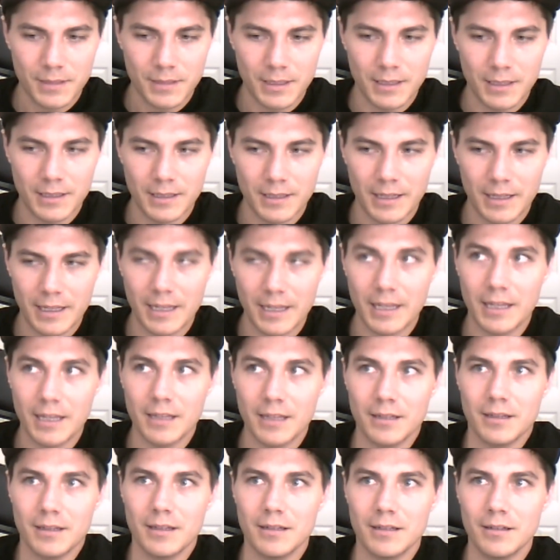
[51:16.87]
and
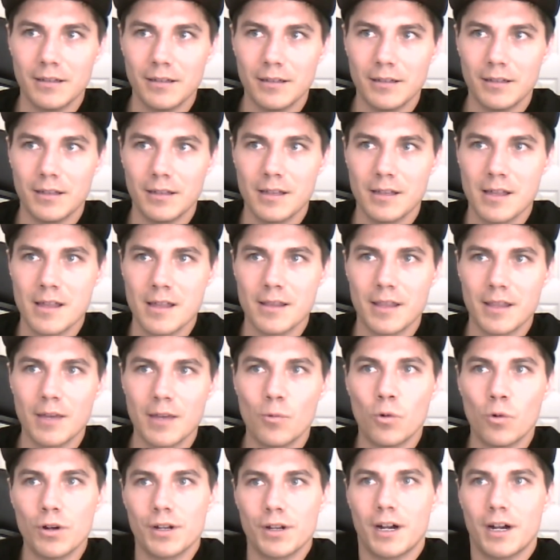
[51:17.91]
they
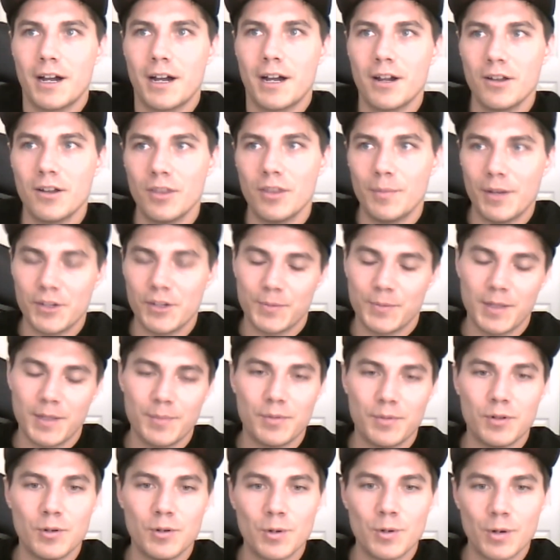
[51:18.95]
want to hire the best
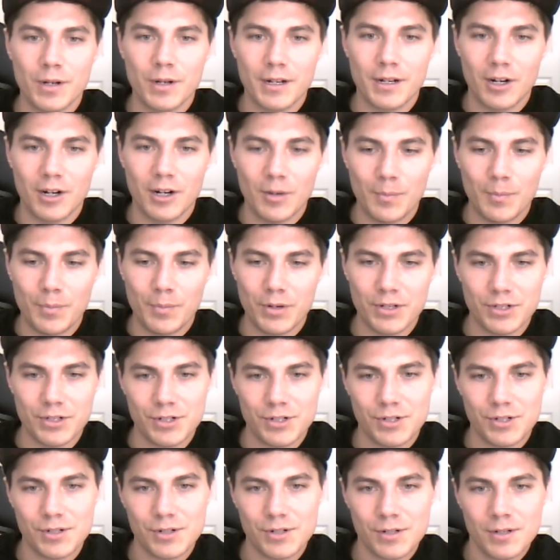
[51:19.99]
people who are going to help
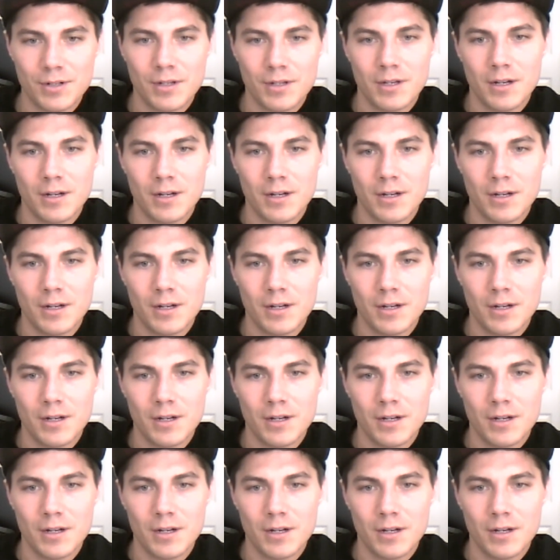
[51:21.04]
push